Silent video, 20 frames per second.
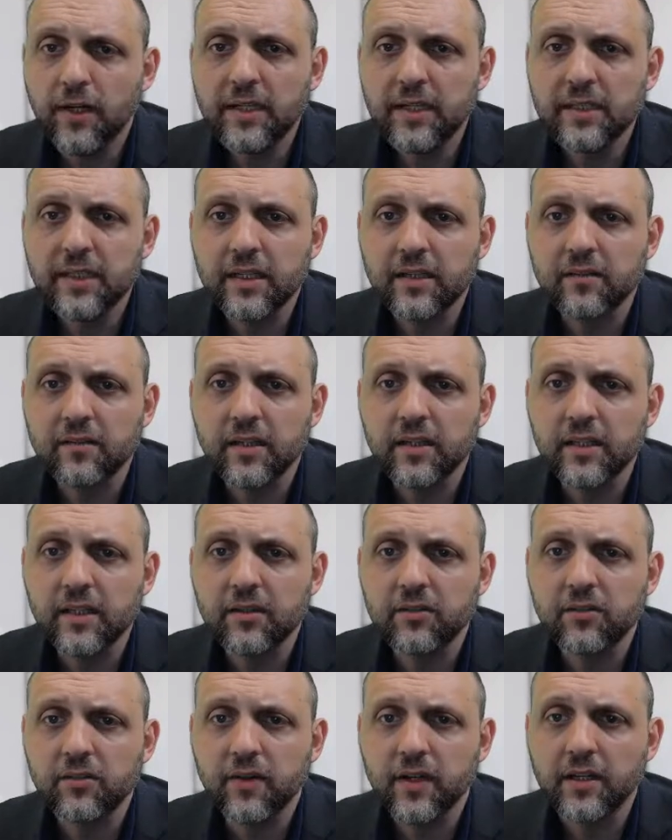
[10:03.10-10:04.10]

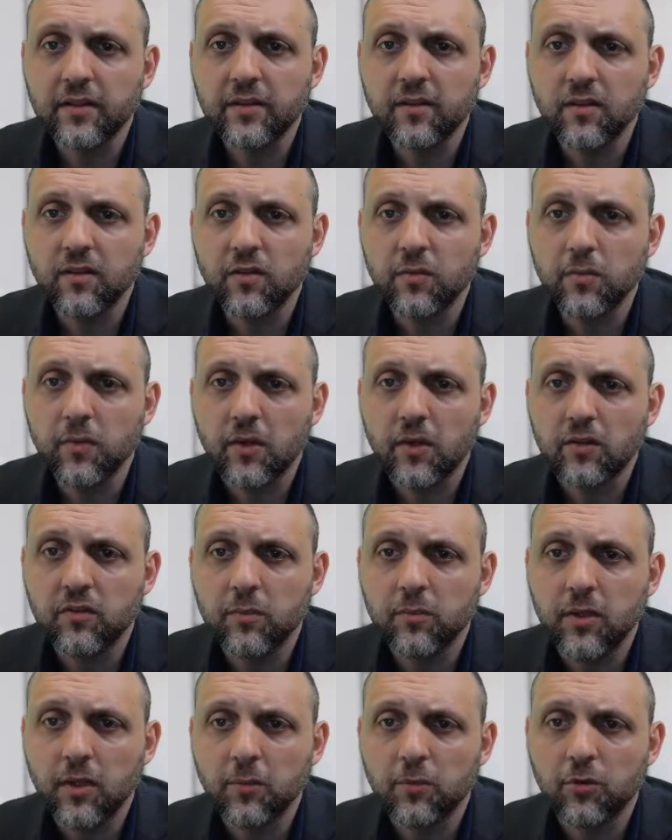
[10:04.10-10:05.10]
LS devices,
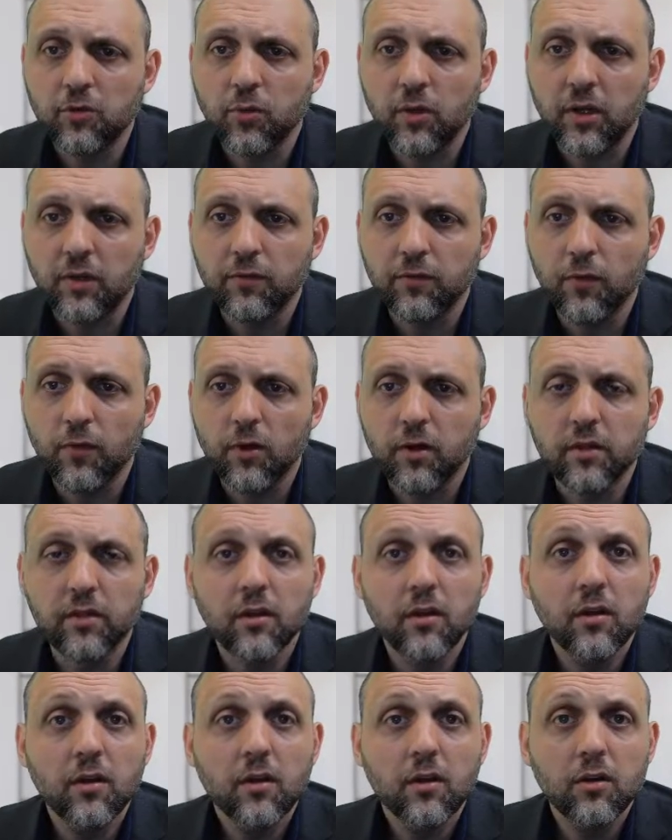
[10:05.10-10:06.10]
September 24th,
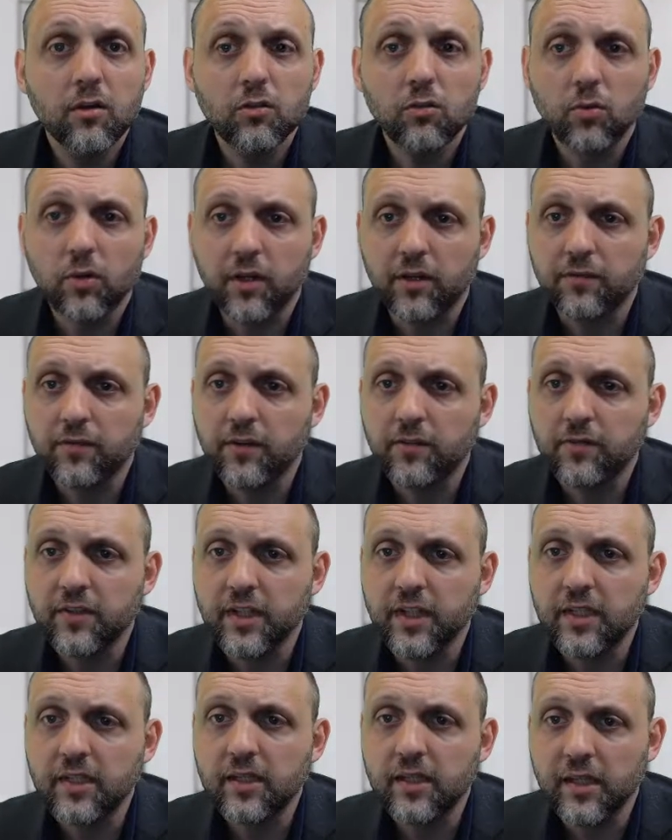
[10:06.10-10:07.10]

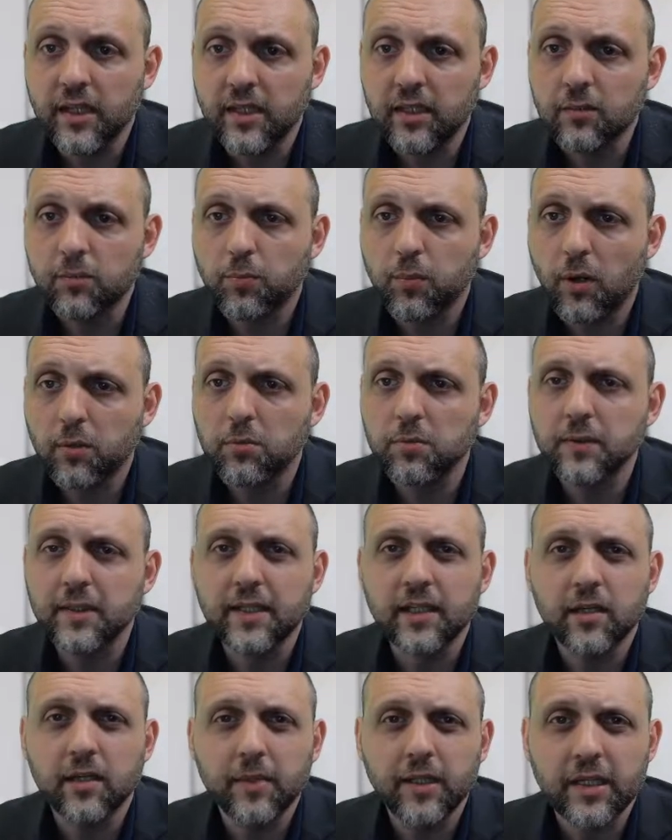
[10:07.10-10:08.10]
2015. Again, probably
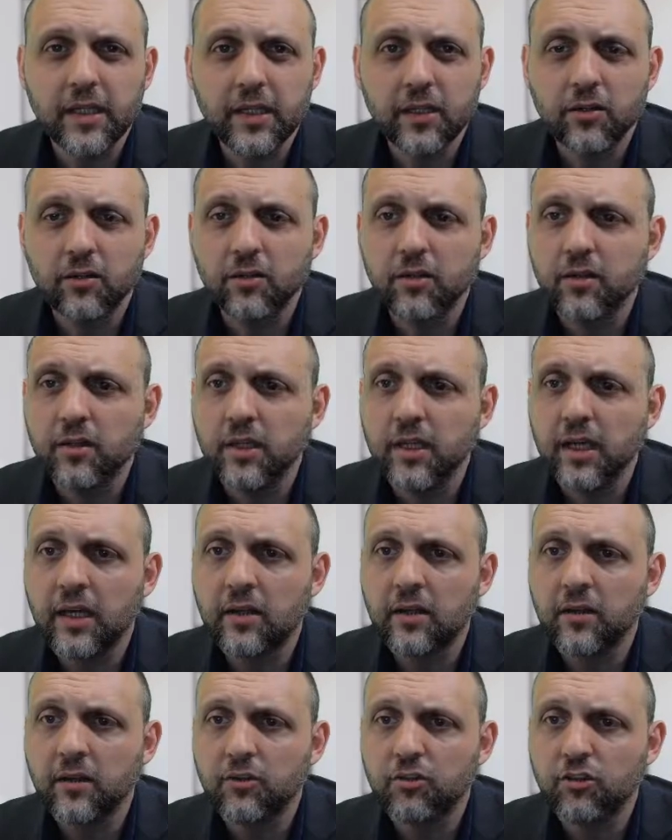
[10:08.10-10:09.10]
coming near to the
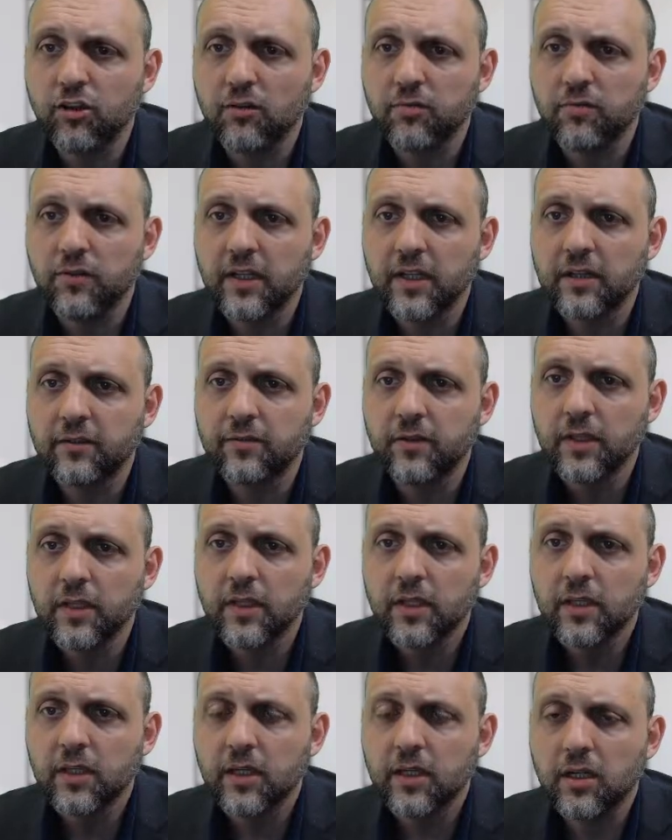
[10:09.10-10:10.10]
end of the shelf life
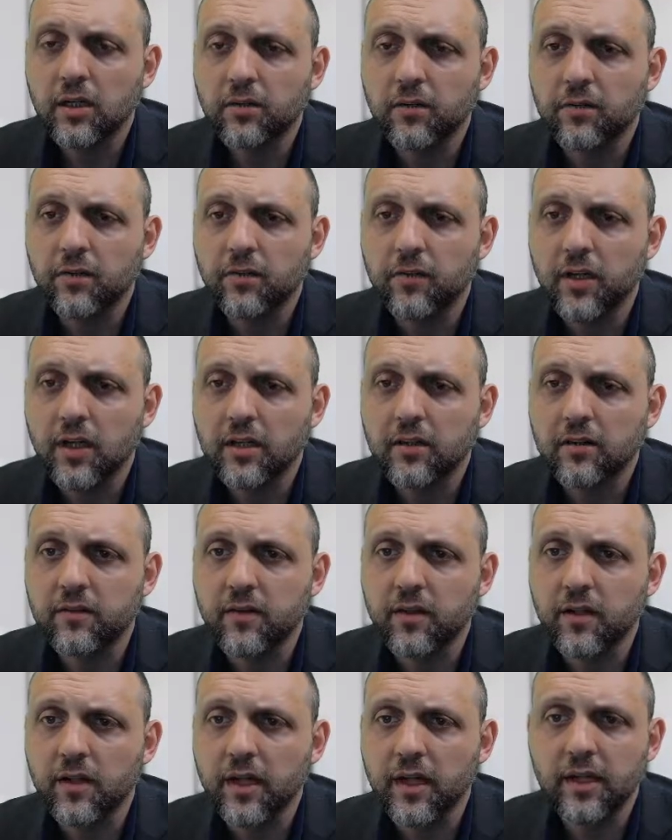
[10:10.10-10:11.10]
if you've got
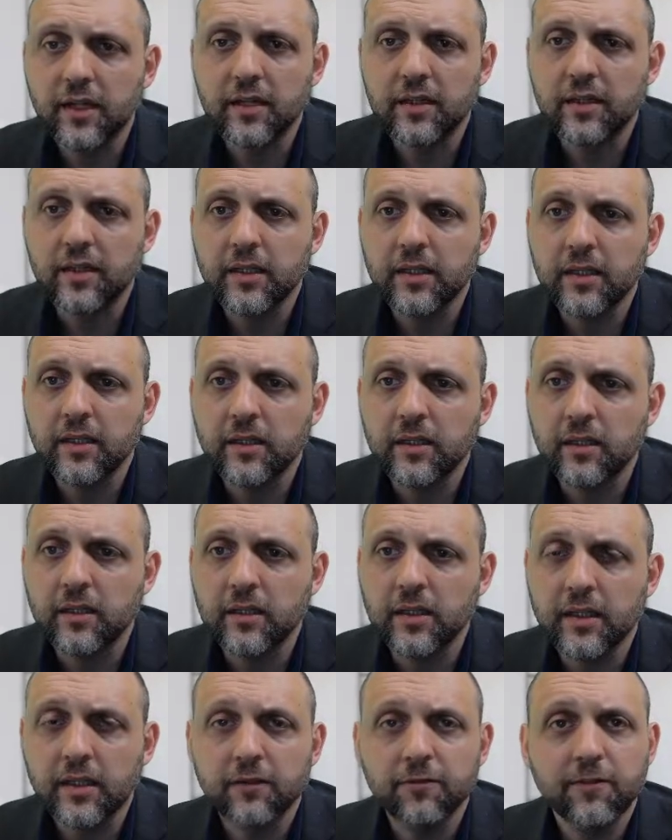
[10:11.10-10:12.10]
anything
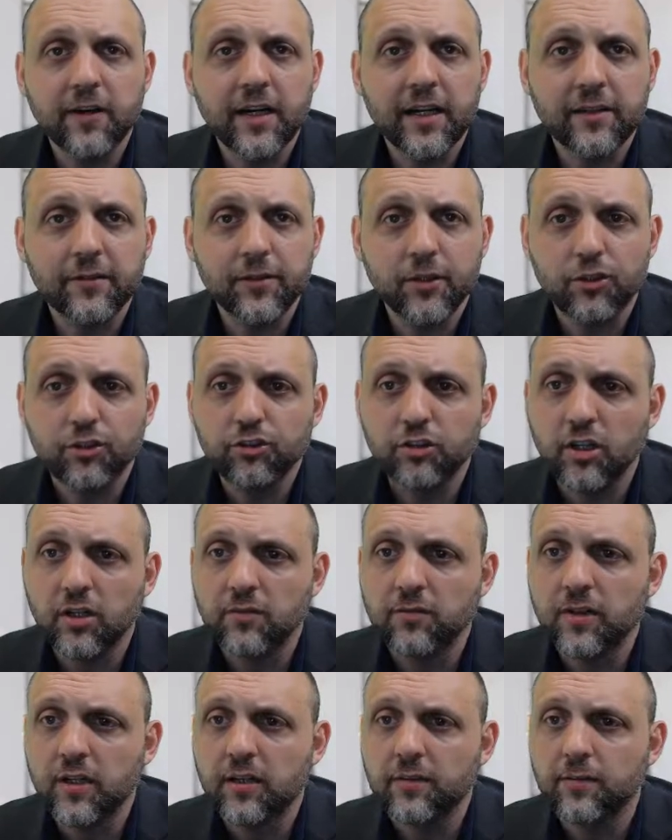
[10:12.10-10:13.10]
like a 5-year
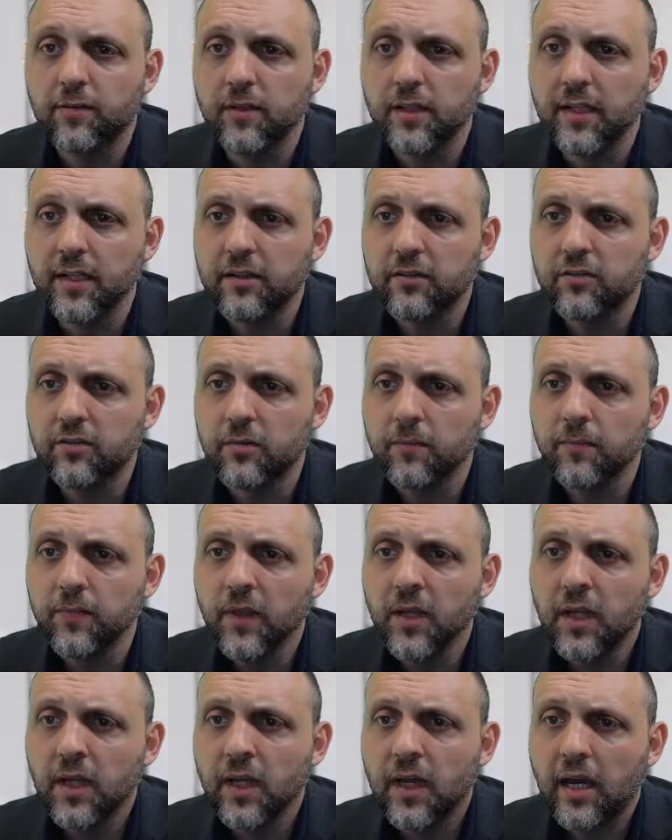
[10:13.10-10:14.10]
shelf life or less.
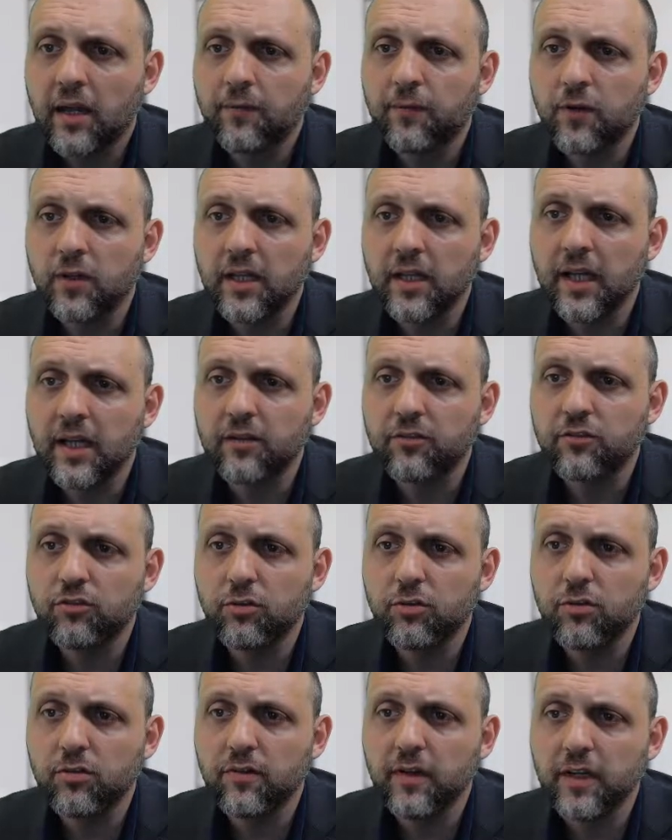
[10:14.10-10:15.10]
And for Class
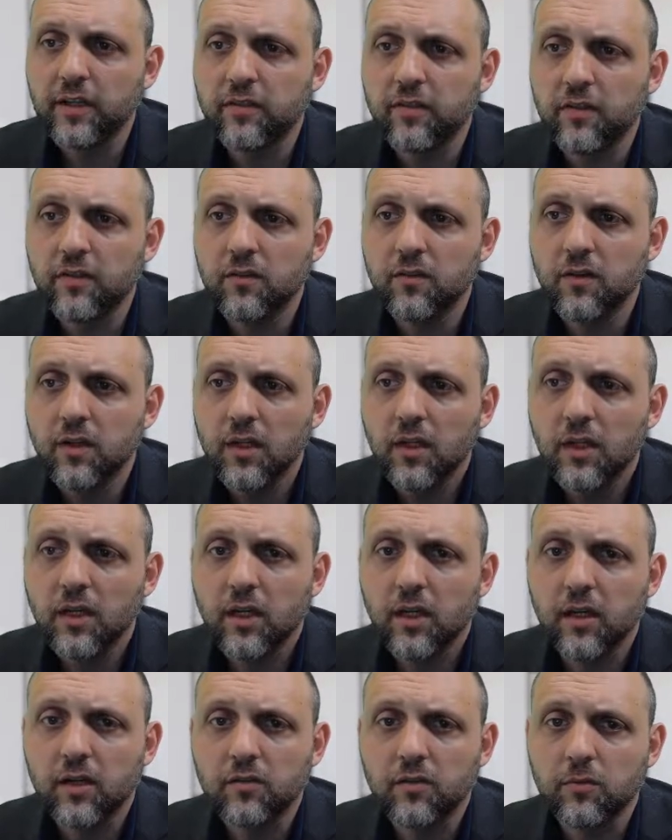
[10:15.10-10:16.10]
2 devices,
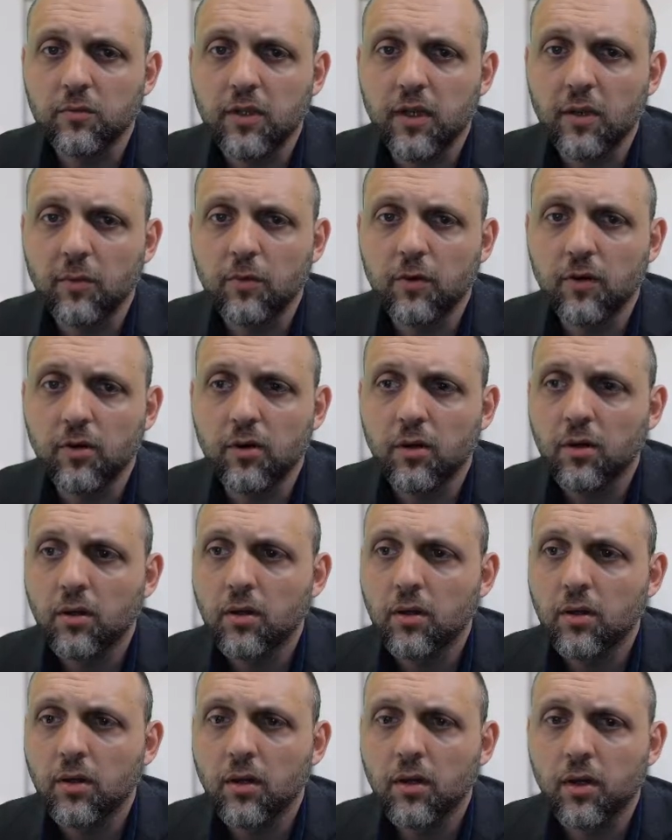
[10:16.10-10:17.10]
September
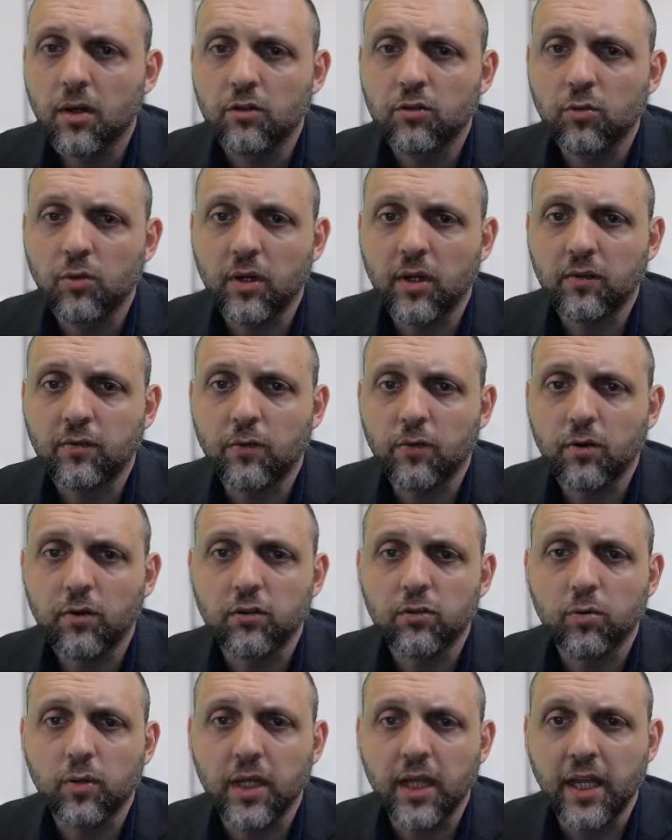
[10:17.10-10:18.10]
24th,
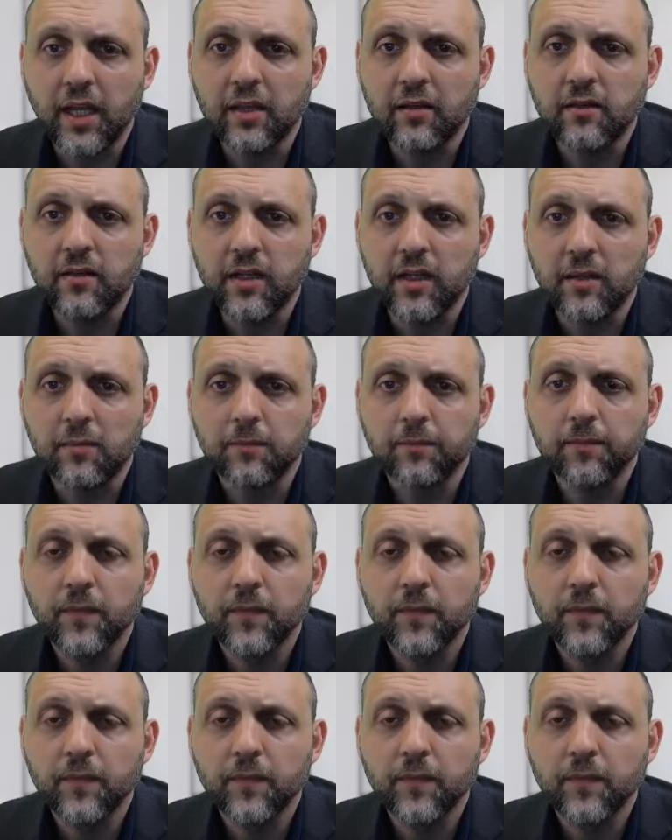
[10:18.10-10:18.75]
2018.